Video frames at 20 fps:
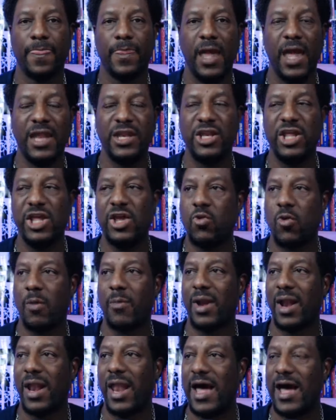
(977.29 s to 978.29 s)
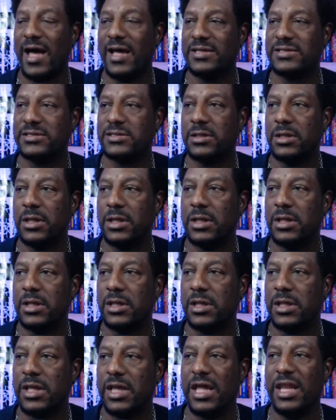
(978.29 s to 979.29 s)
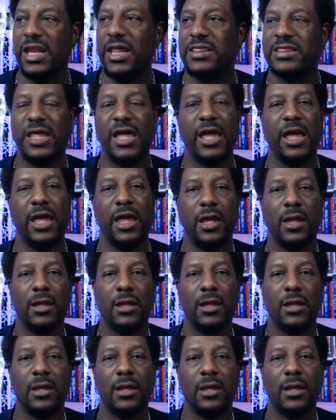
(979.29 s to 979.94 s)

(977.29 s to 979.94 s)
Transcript: and decriminalize anything